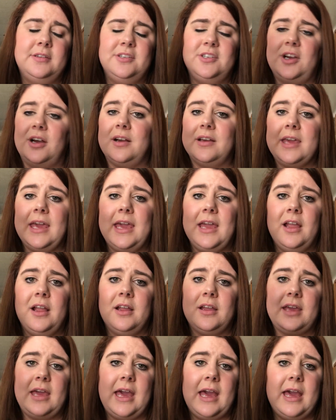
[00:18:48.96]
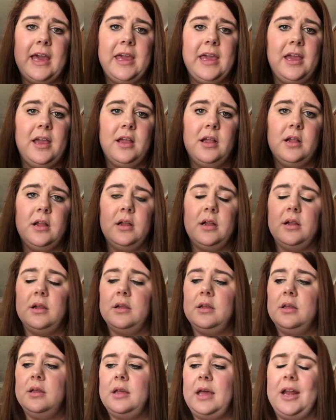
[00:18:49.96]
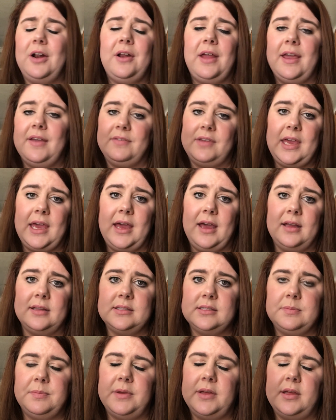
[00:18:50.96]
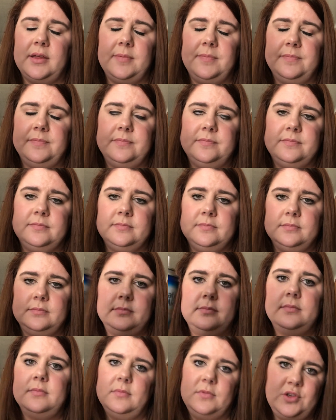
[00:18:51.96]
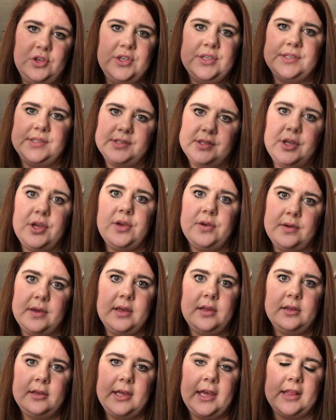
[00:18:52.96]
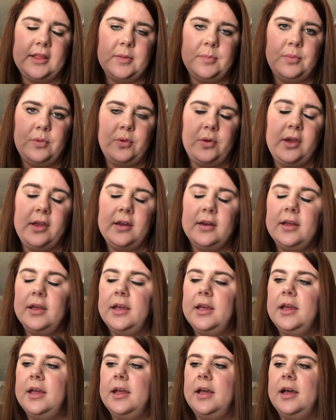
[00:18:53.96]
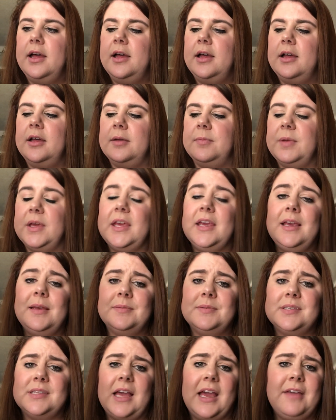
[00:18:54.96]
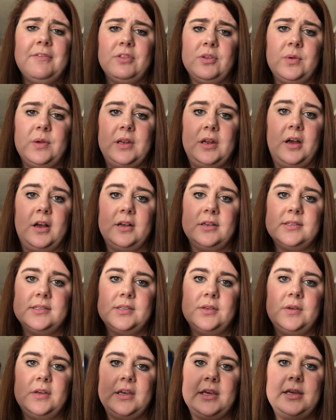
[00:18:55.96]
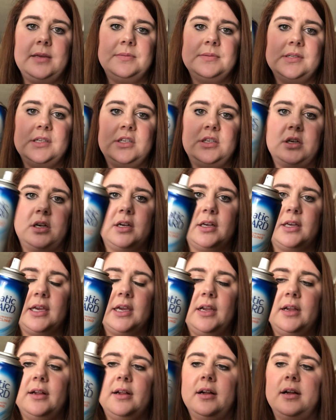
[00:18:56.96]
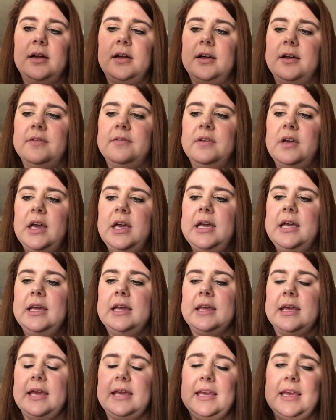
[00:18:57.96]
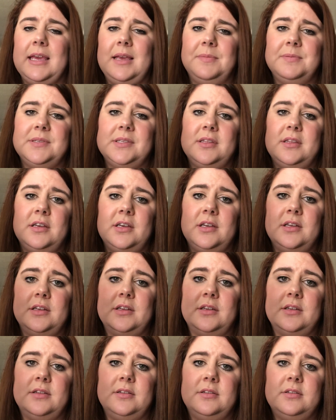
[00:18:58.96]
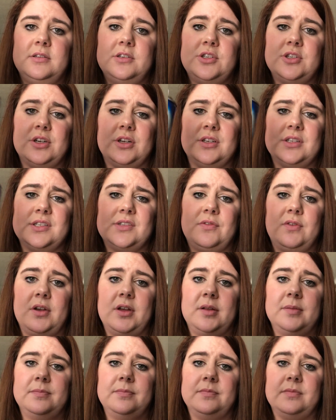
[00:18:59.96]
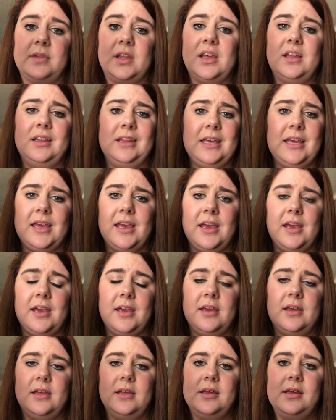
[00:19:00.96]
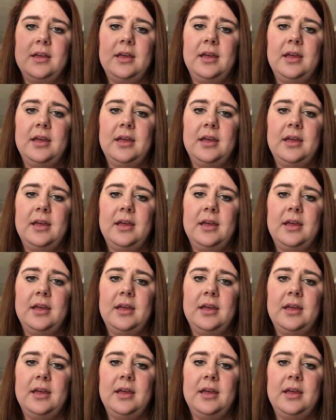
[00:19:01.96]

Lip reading: dog hair, cat hair. I don't have cats, but just so you get the point. It keeps, I have 3 dogs, so it keeps the dog hair off. It keeps the shirts from clinging